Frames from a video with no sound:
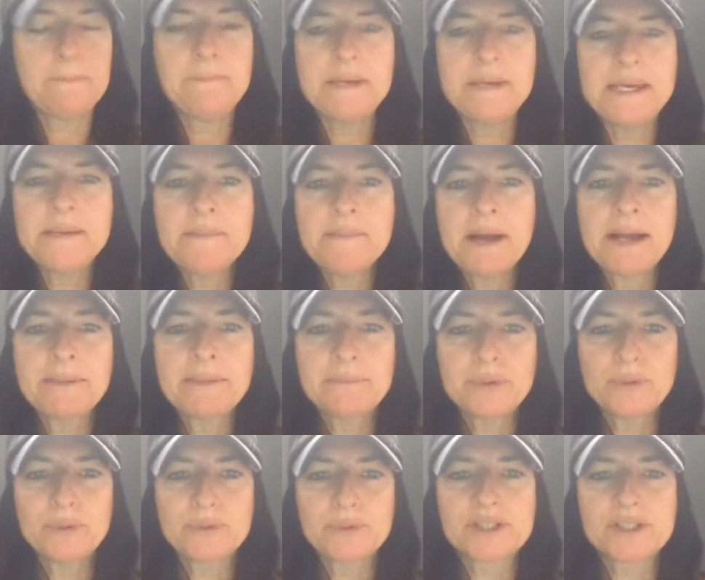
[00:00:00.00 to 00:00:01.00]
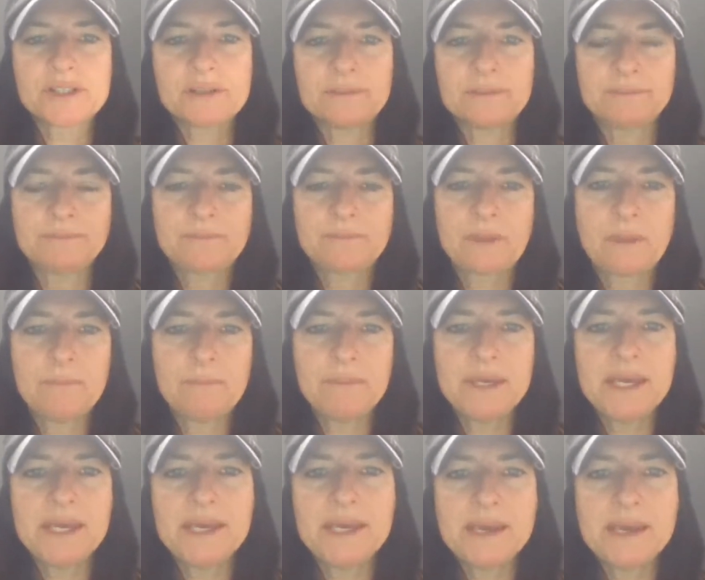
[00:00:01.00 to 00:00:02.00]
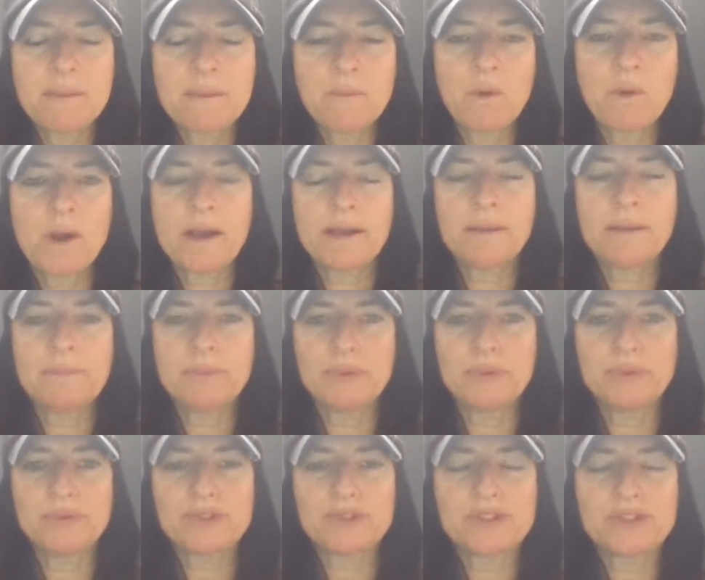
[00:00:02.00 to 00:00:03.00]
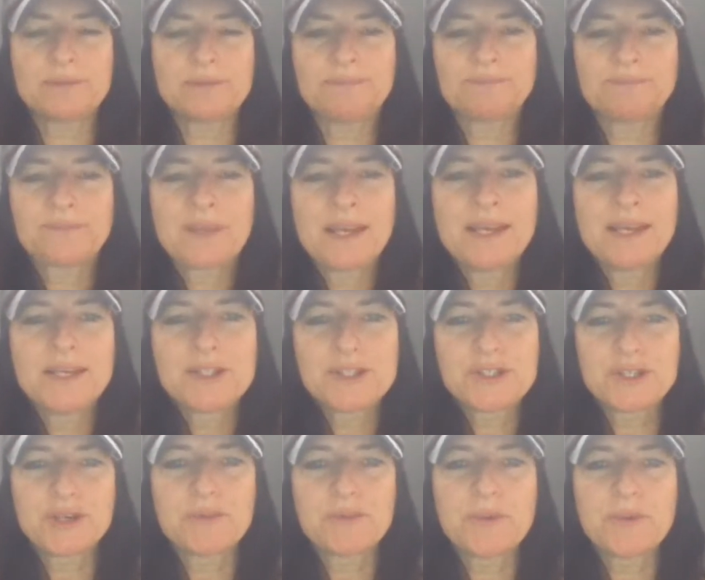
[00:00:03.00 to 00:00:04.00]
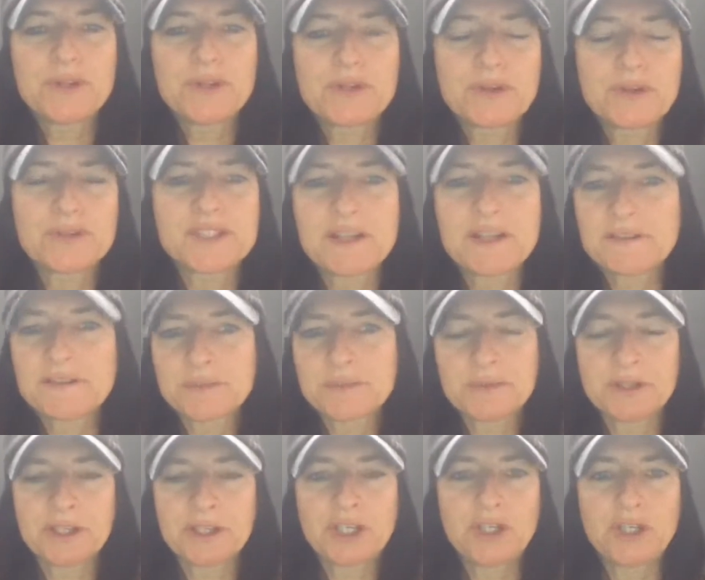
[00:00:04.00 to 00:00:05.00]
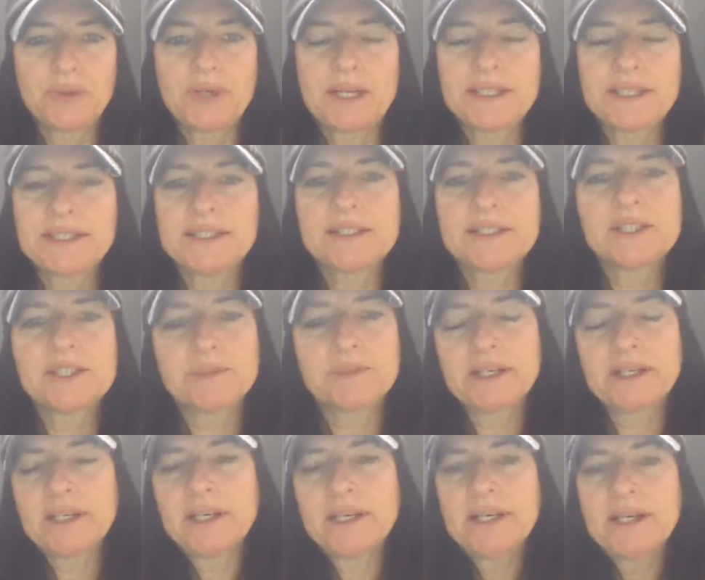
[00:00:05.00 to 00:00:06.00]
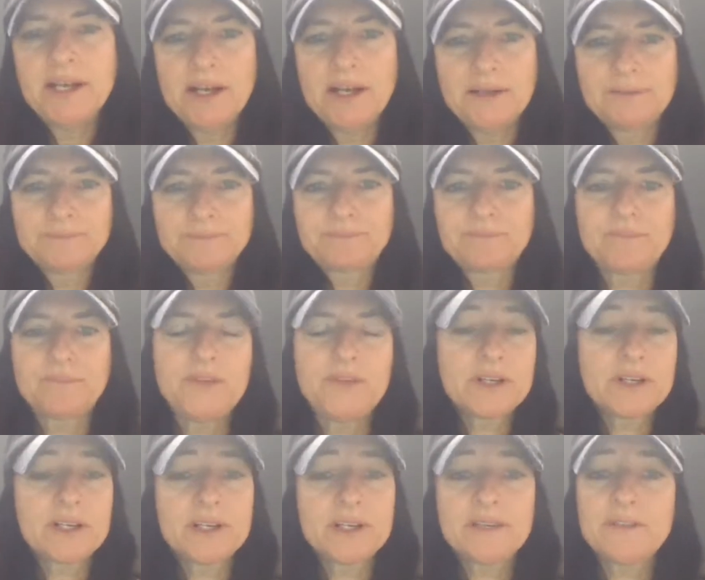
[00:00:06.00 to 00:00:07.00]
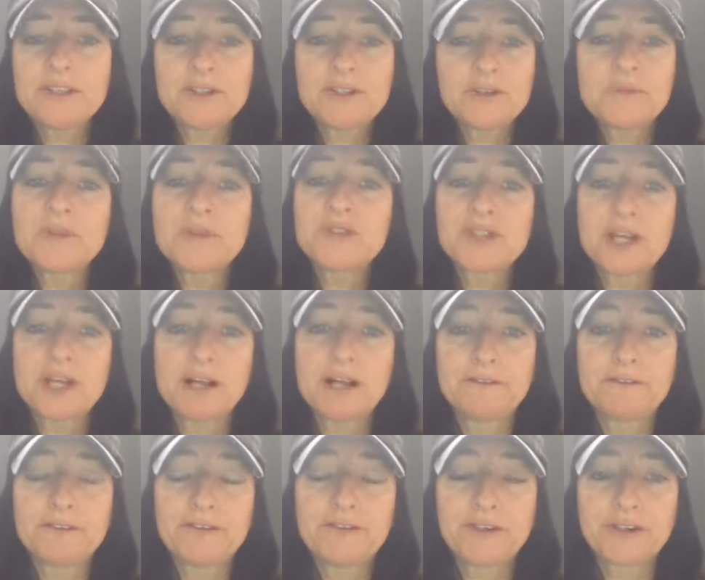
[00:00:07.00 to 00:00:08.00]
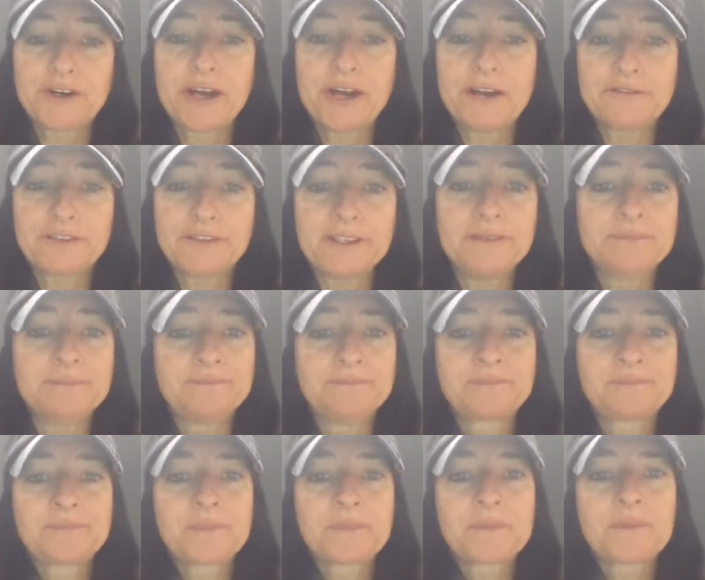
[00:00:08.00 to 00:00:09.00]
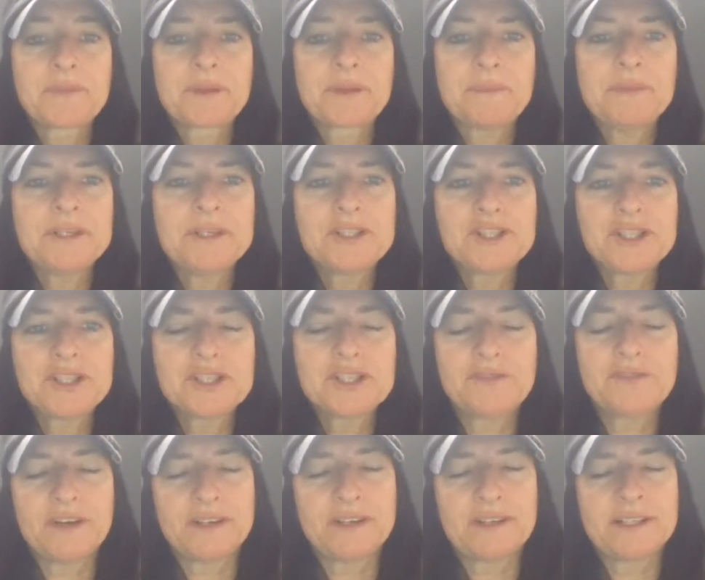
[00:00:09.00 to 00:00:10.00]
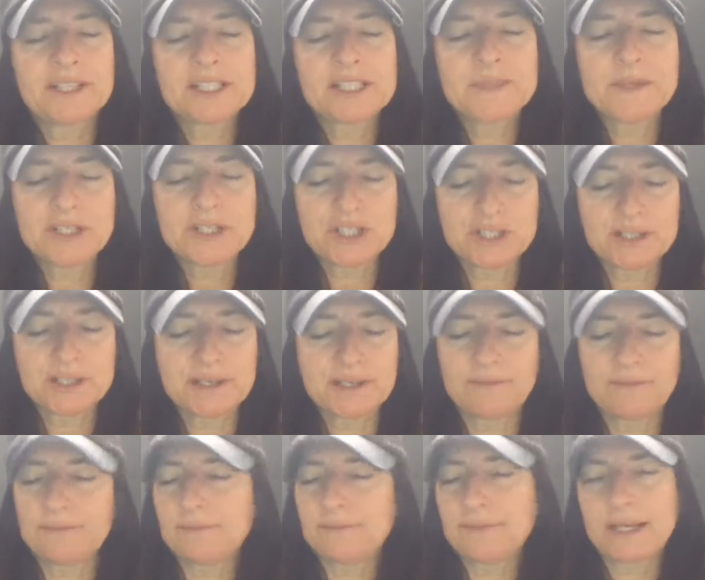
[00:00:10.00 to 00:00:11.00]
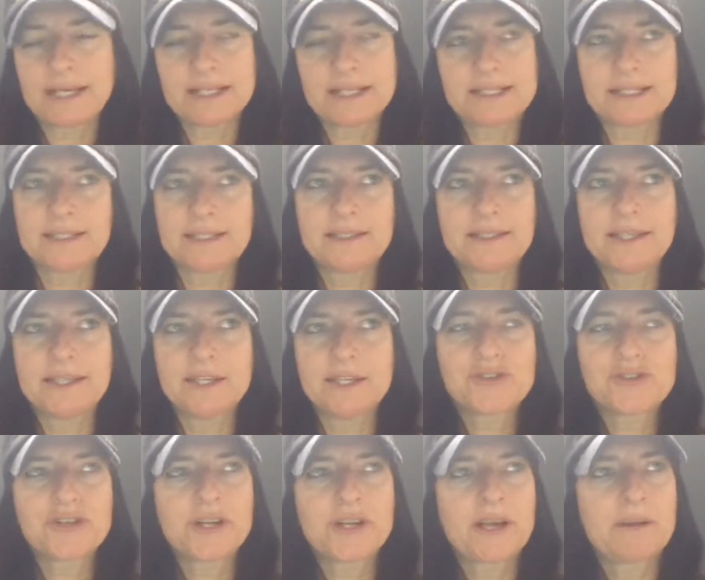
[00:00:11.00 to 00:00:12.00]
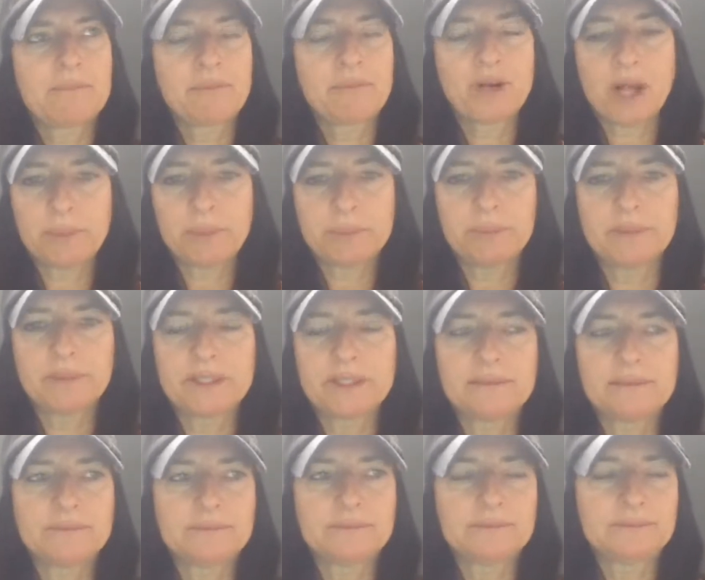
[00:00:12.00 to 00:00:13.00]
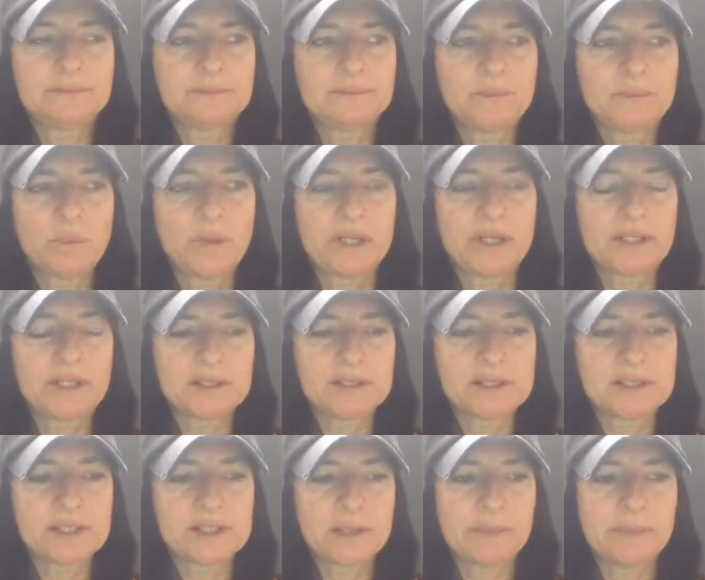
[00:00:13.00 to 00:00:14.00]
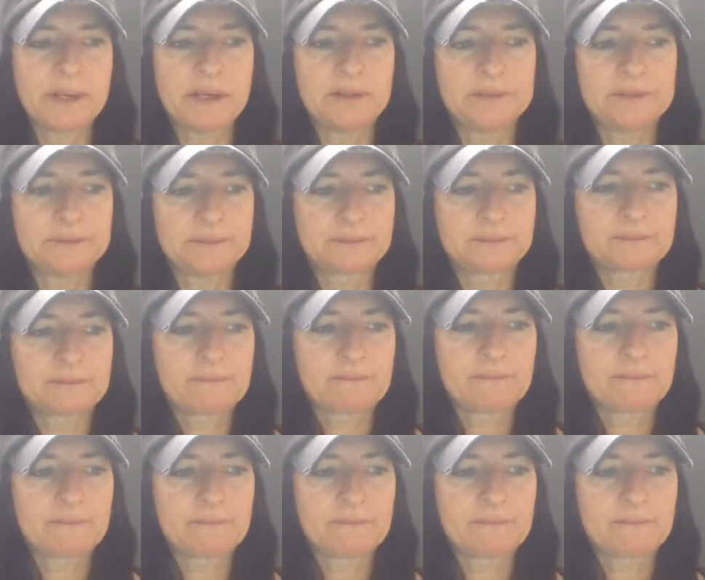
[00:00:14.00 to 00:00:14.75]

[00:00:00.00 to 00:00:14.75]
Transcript: Be My Boots, B-E-M-Y Boots. So both of those have some really cute ideas, but you can even do them yourself if you're crafty. But it's just fun. And especially, like I said, yesterday I probably witnessed about